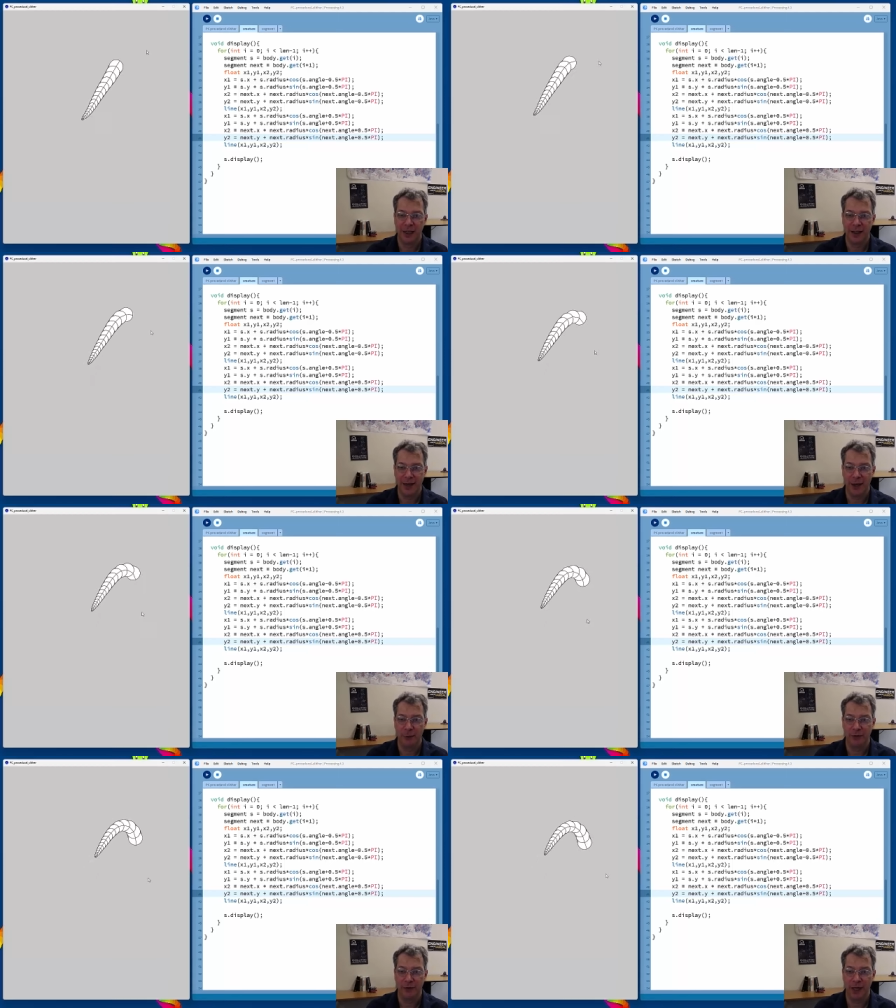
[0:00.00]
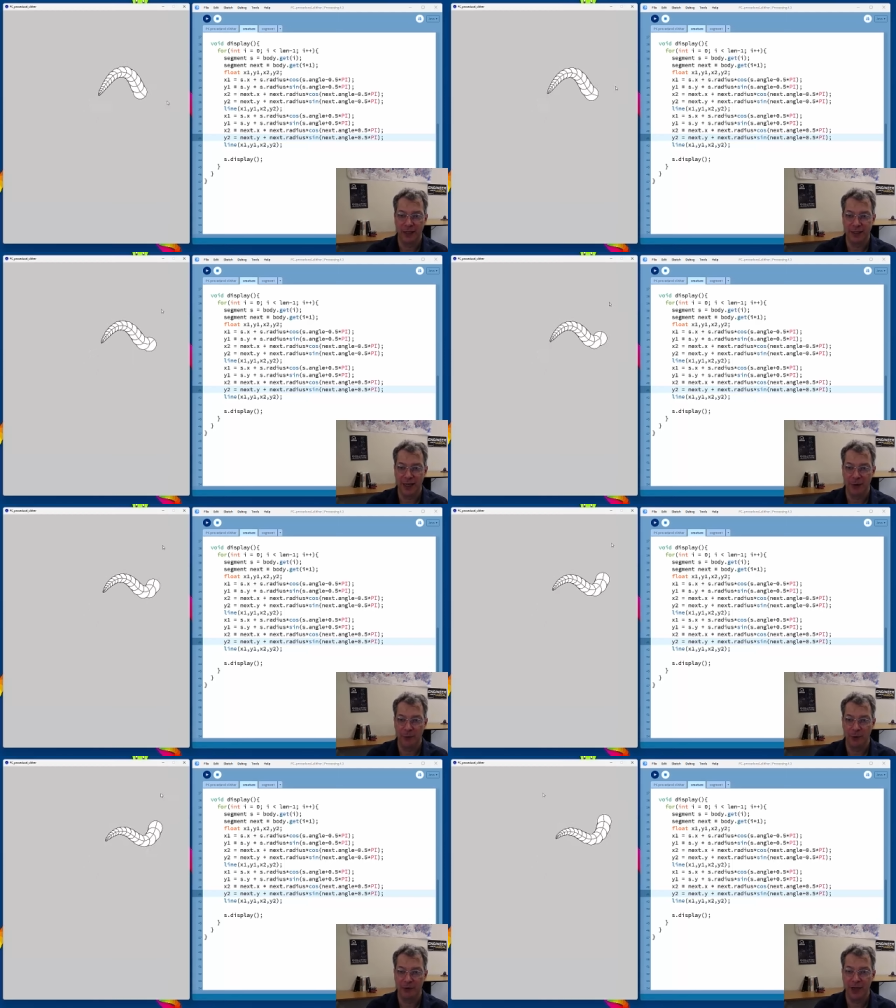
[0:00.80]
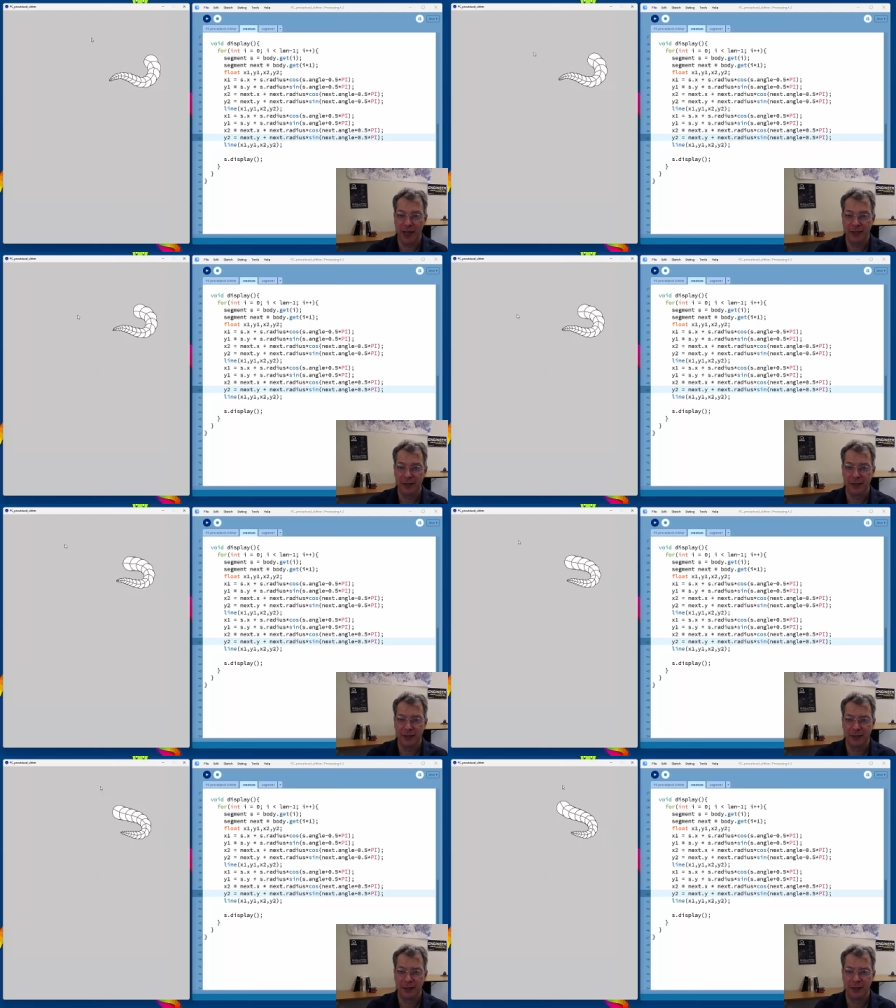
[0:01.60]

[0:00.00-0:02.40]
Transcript: And now we have lines down both sides.